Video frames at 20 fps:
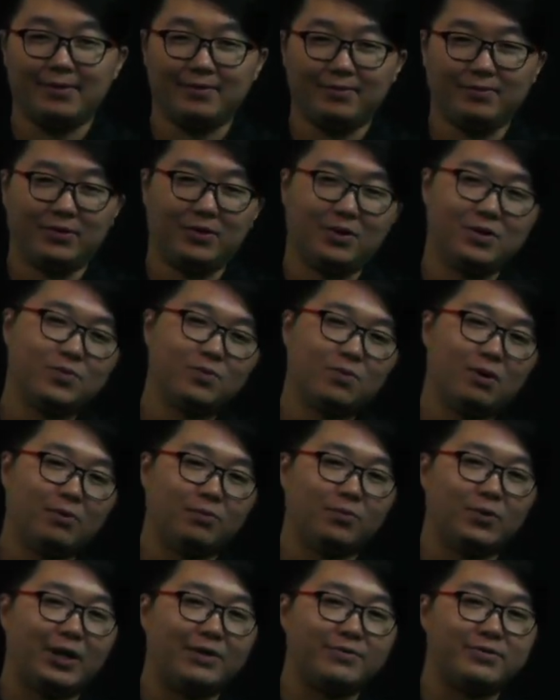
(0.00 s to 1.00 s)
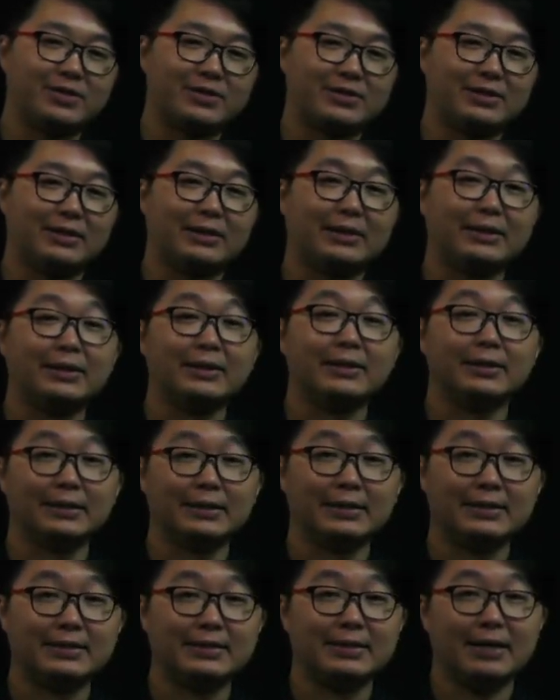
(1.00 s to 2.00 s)
because what we are interested here
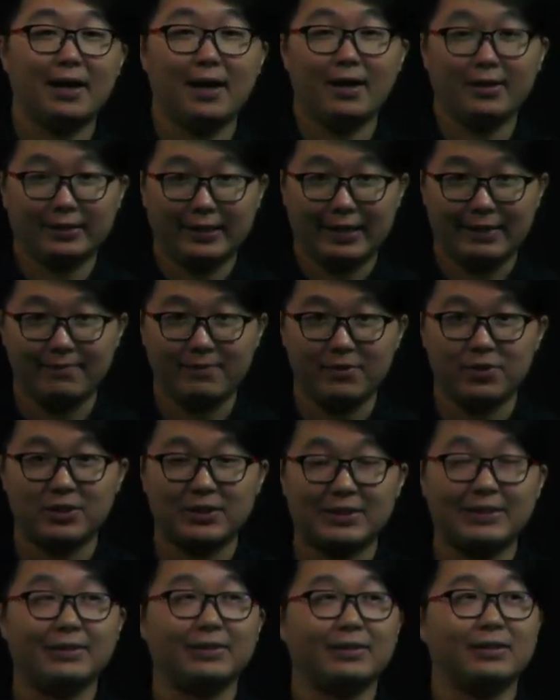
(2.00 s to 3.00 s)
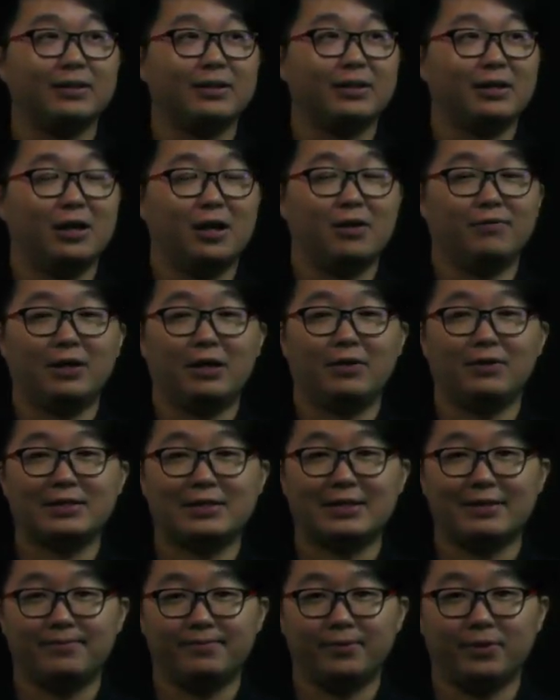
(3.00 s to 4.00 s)
is the emission of our
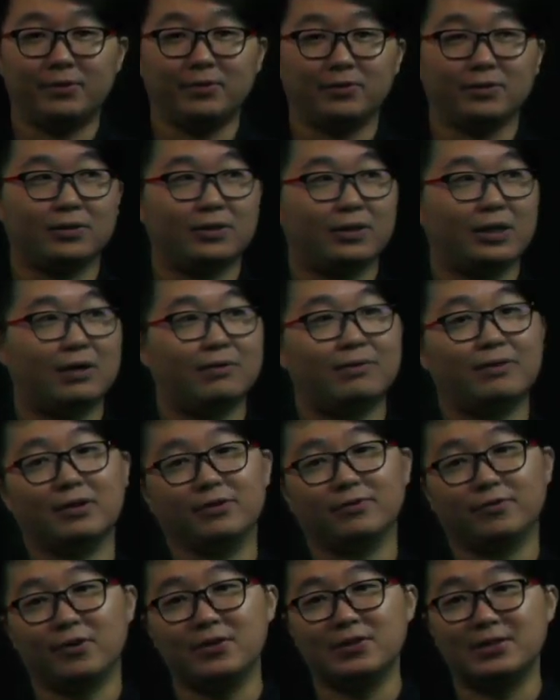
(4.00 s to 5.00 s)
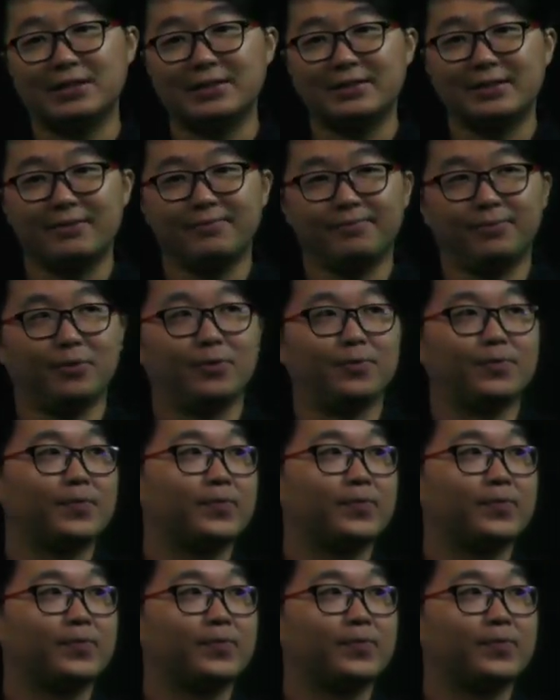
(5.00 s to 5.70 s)
sample, of our fluorescence sample.